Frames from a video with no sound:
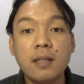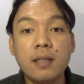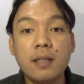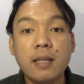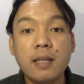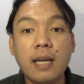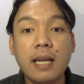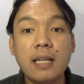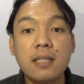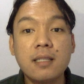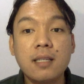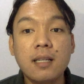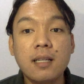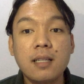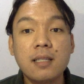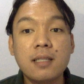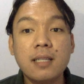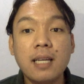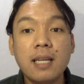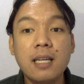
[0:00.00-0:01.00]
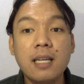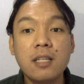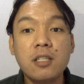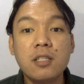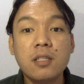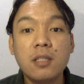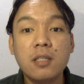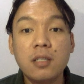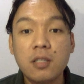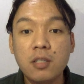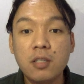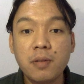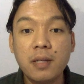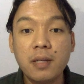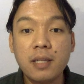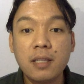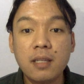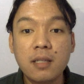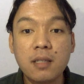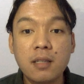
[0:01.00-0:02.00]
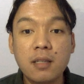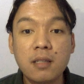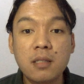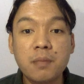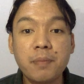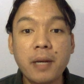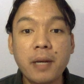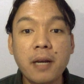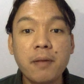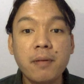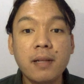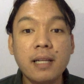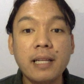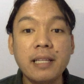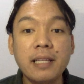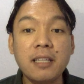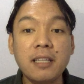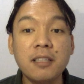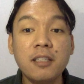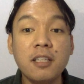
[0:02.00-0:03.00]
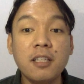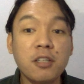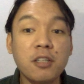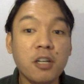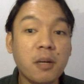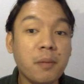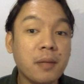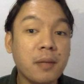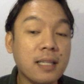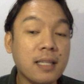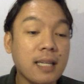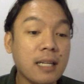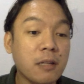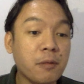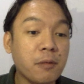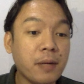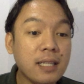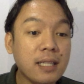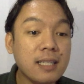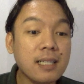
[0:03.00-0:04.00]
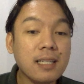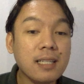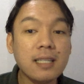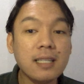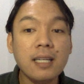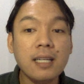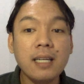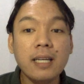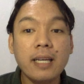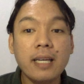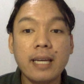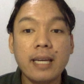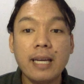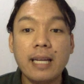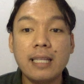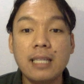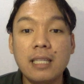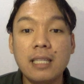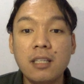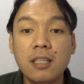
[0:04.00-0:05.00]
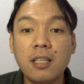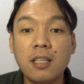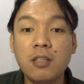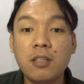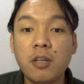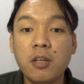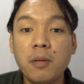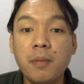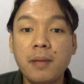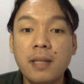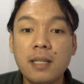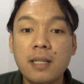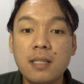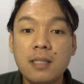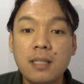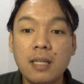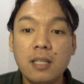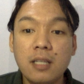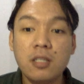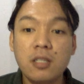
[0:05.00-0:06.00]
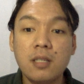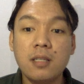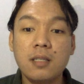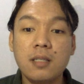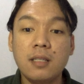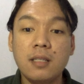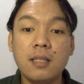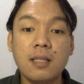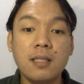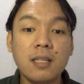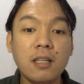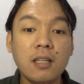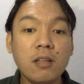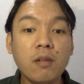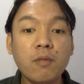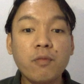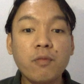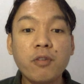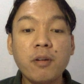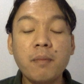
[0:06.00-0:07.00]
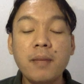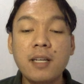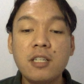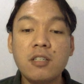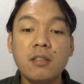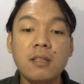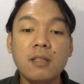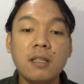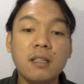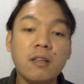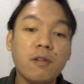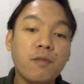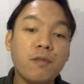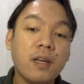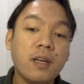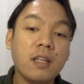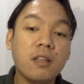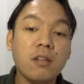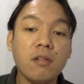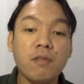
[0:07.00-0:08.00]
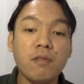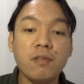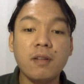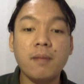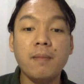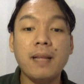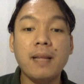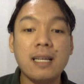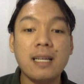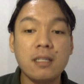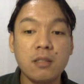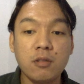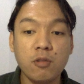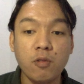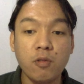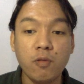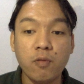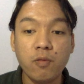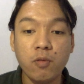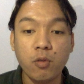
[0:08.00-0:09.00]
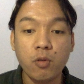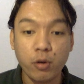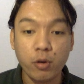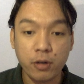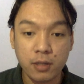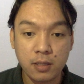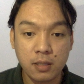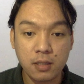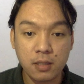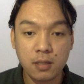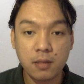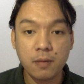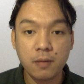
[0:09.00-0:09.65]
8 cell stage during the spiral and the determinate and radial and indeterminate stages, in the coelom formation and the fate of the blastophores.